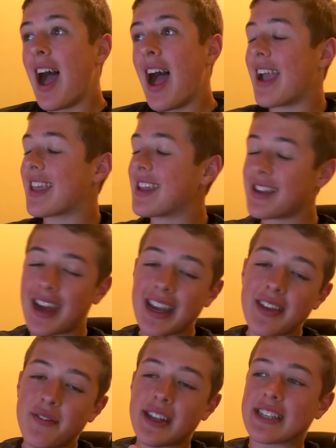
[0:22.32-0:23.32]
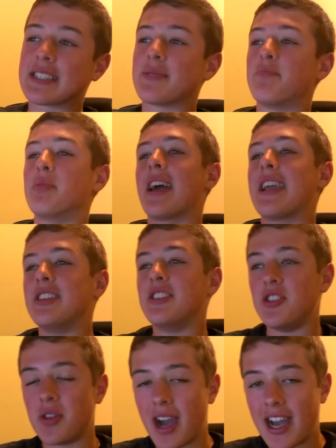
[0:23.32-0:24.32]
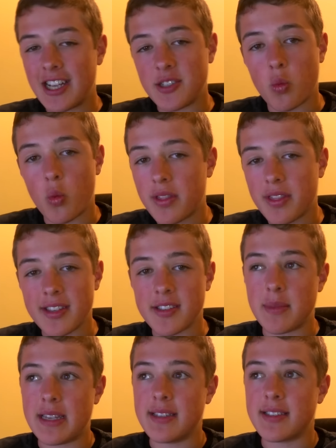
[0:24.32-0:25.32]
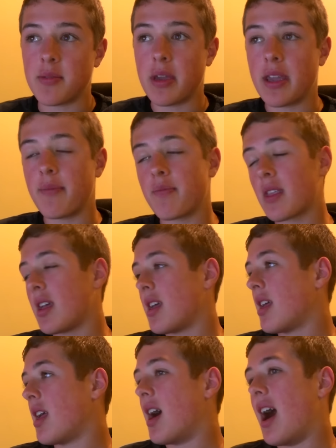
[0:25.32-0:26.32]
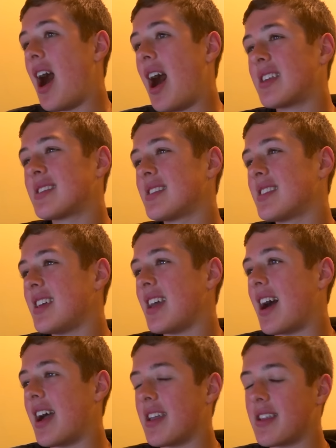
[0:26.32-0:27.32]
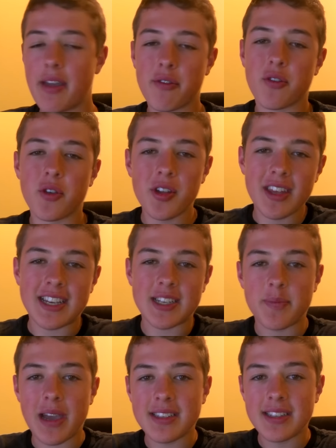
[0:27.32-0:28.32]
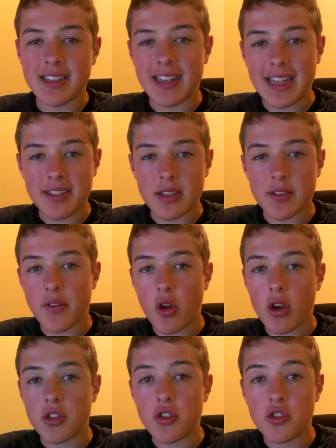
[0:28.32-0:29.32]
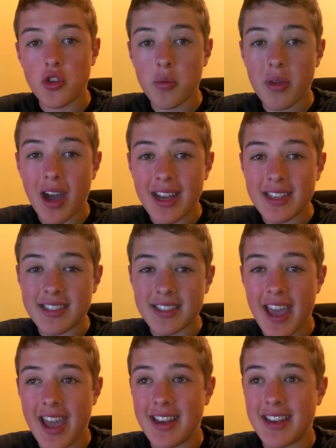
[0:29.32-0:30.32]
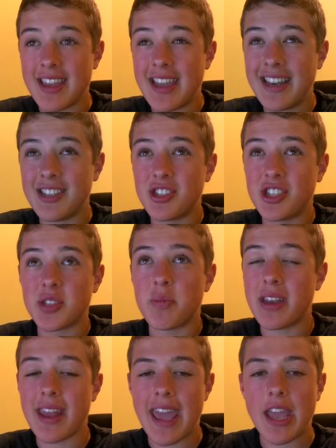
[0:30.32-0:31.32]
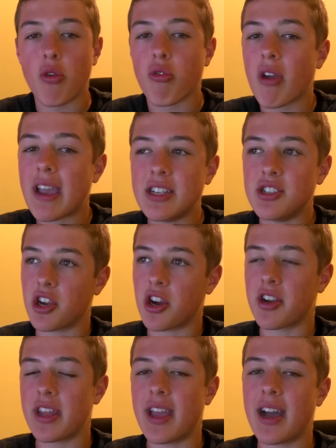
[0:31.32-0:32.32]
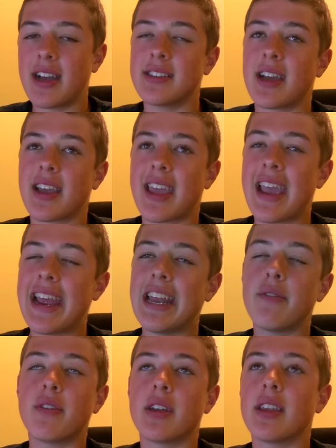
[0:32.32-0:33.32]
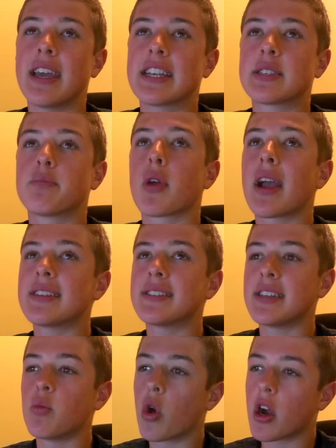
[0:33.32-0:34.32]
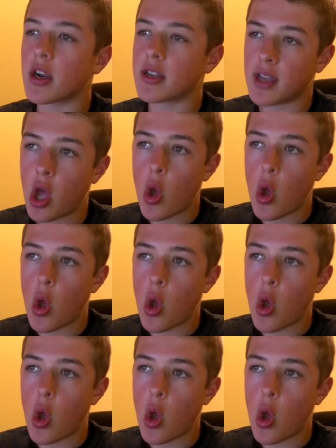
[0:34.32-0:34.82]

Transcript: I cannot even explain to you guys what this means to me. Honestly, I never really expected to get this far on YouTube, guys, and it has just been a great journey, guys. I can't even express in words